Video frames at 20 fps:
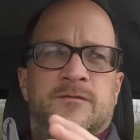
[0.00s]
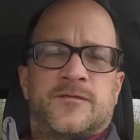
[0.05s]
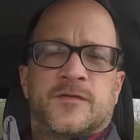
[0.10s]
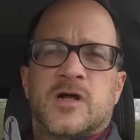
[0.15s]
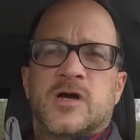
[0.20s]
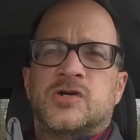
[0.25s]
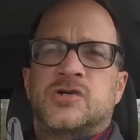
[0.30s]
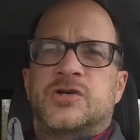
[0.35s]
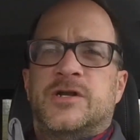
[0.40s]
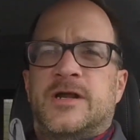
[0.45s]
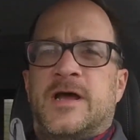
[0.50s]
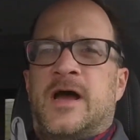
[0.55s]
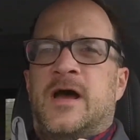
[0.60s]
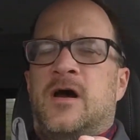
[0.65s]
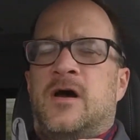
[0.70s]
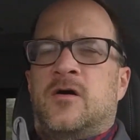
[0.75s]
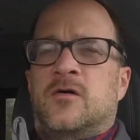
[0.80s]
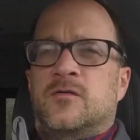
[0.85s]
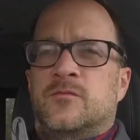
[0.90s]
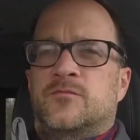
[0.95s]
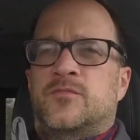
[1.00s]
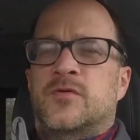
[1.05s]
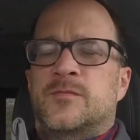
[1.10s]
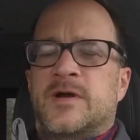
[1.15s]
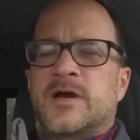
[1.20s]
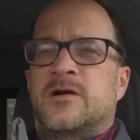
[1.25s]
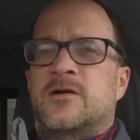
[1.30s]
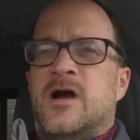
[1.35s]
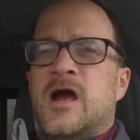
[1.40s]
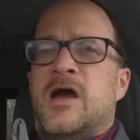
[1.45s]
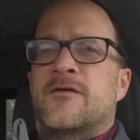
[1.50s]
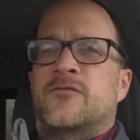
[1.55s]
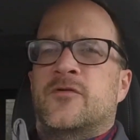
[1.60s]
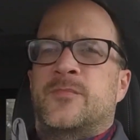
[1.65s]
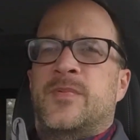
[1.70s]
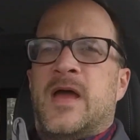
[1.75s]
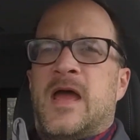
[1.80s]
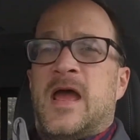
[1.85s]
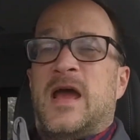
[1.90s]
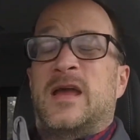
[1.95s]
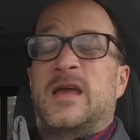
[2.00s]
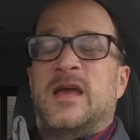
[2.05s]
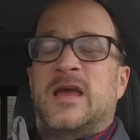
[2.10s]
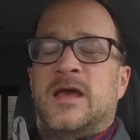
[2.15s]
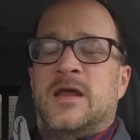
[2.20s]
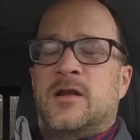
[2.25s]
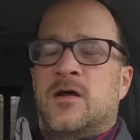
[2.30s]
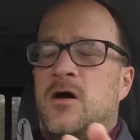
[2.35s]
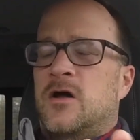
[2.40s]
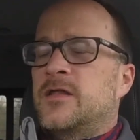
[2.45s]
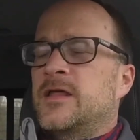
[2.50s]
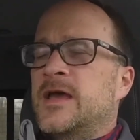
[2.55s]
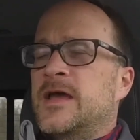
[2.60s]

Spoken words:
flush it out, put my gravel pack in, all